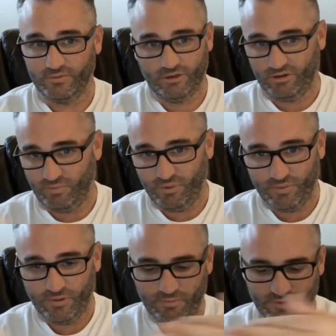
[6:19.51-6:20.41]
You can put
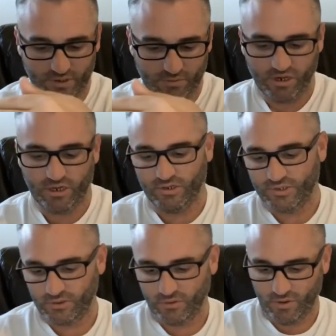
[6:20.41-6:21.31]
somebody
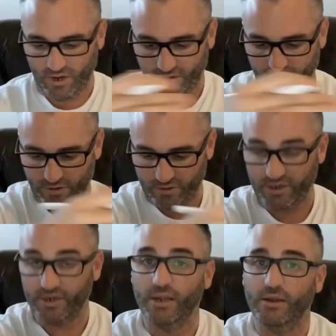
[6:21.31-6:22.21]
into a
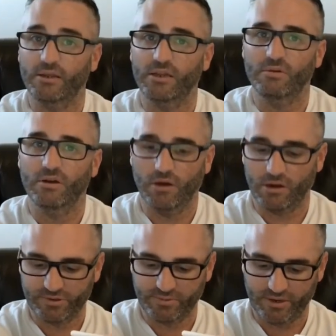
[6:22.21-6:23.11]
30-day email
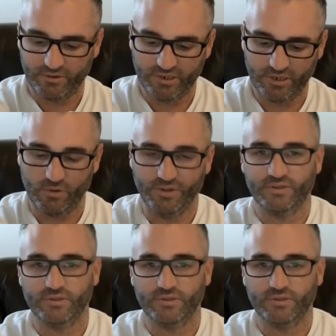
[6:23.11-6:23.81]
autoresponder sequence